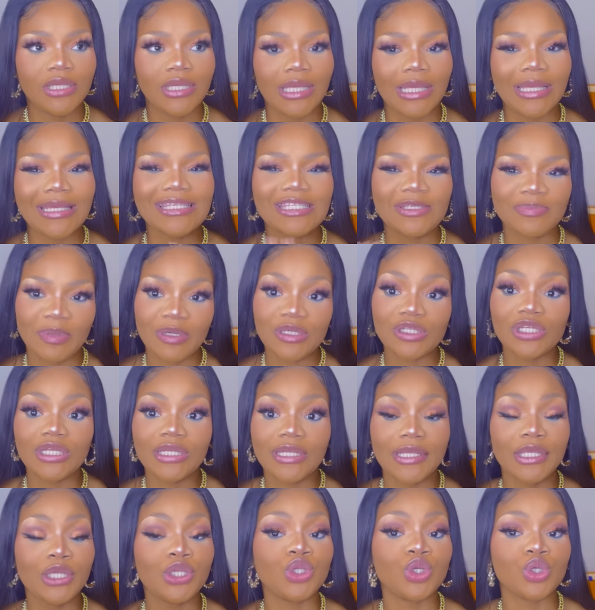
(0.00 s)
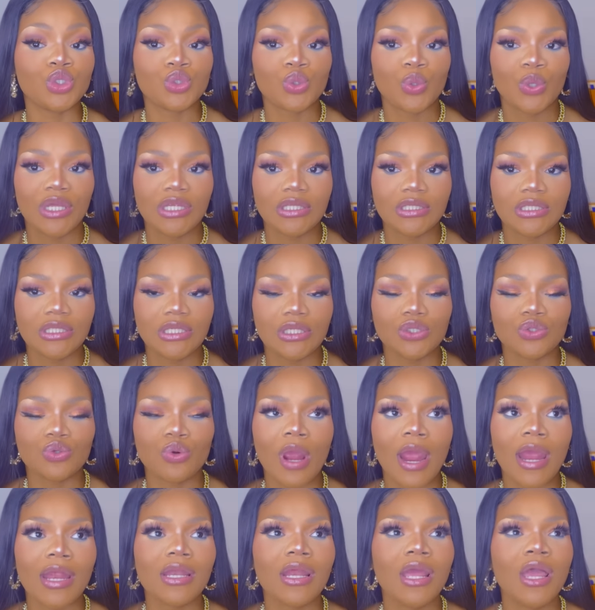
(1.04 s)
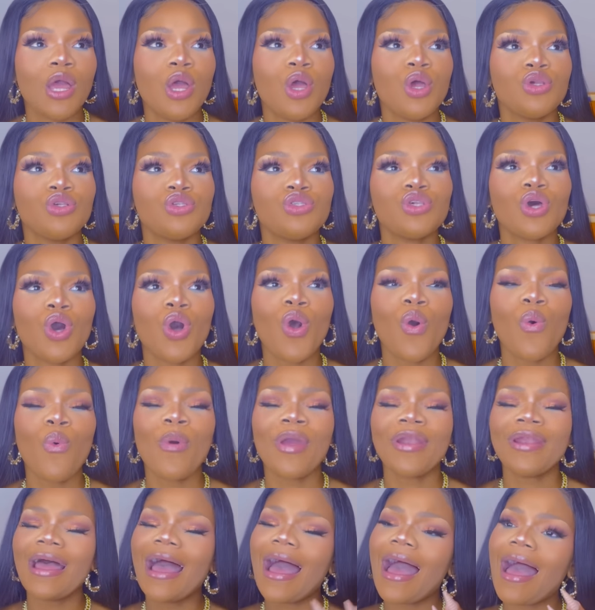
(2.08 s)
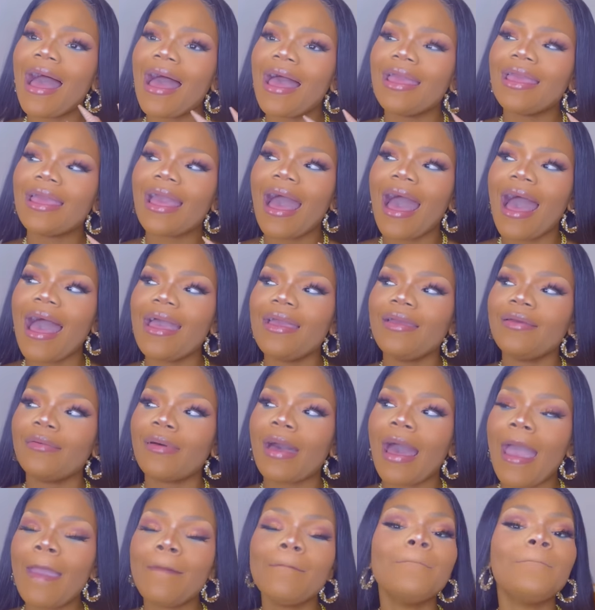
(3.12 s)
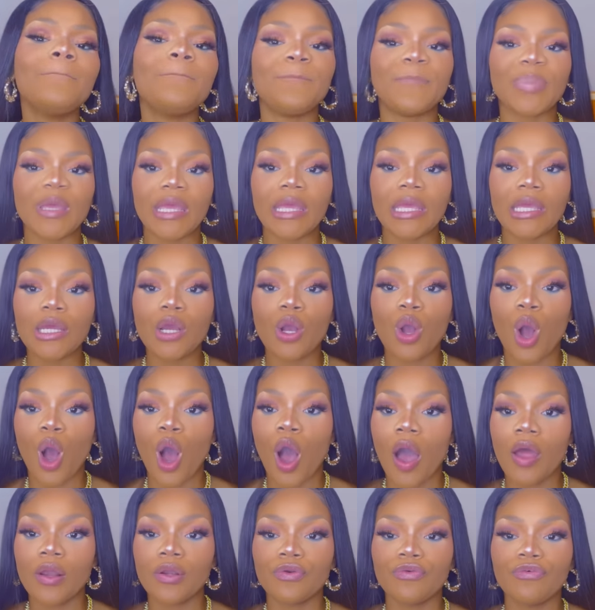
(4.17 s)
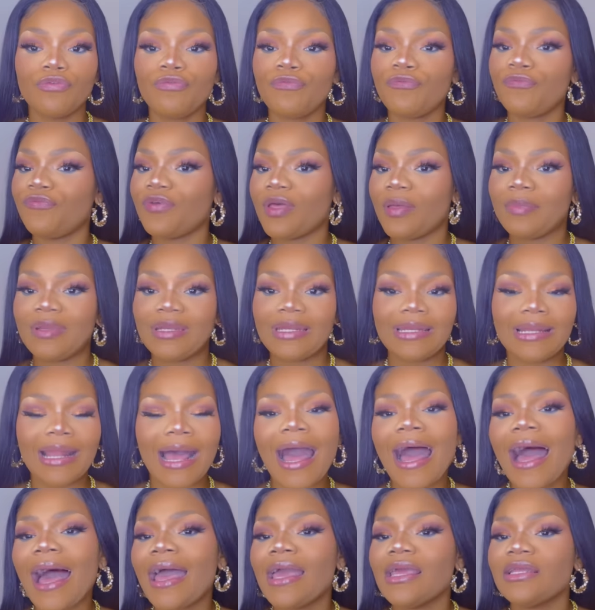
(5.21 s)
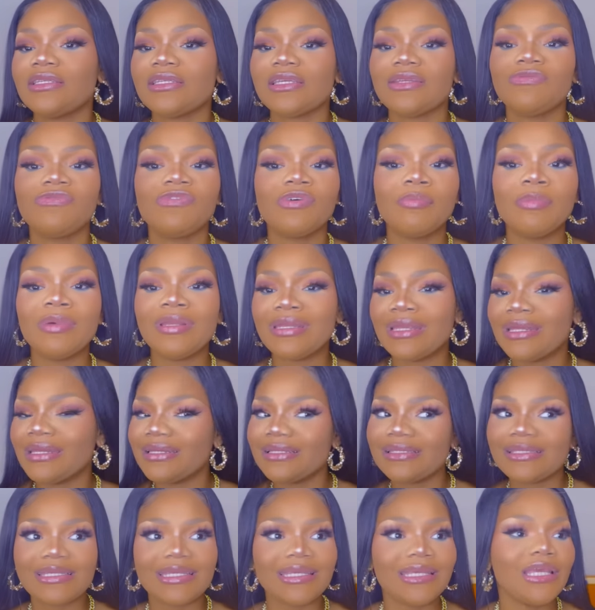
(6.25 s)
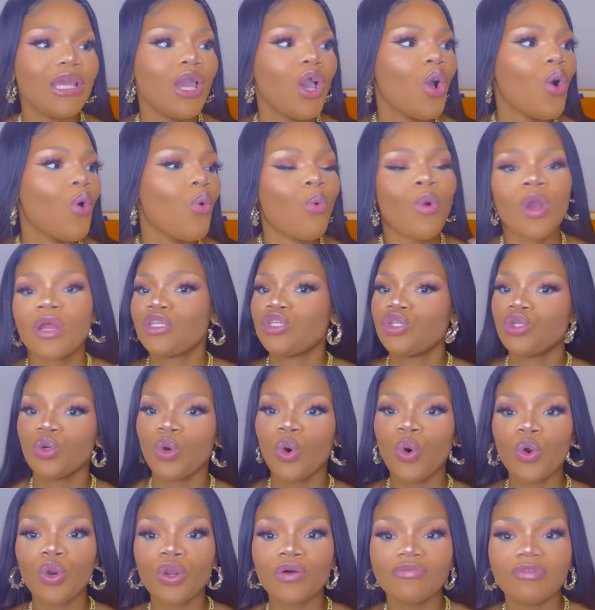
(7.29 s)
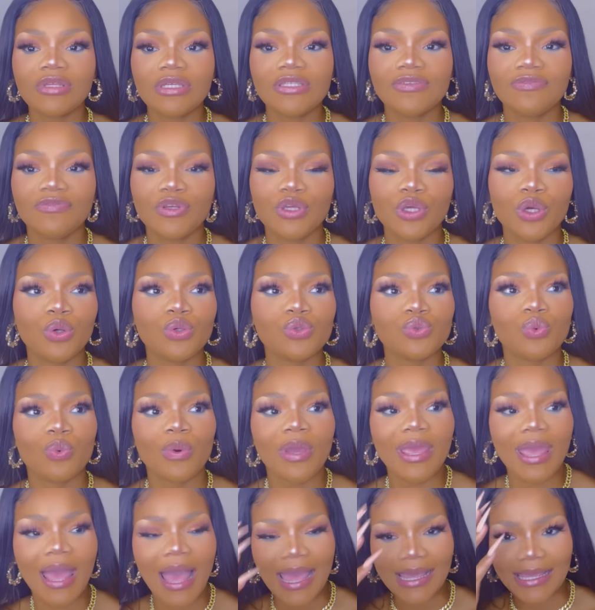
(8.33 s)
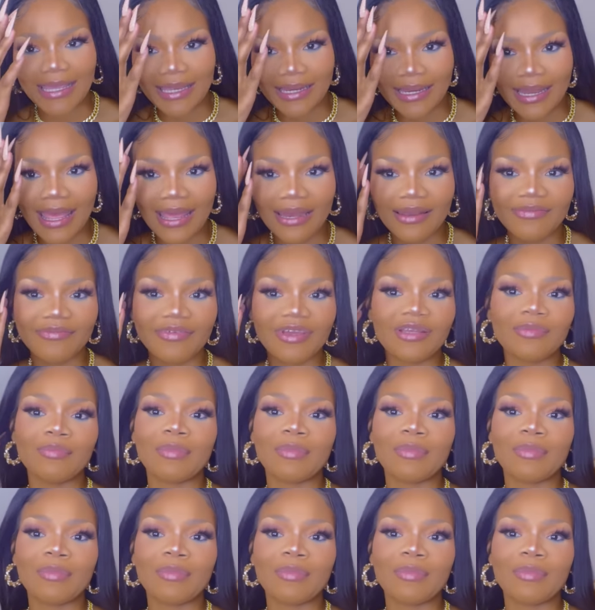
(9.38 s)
especially in your 20s, right? So when I'm big on feminine hygiene, femininity, watching all of these videos where I can elevate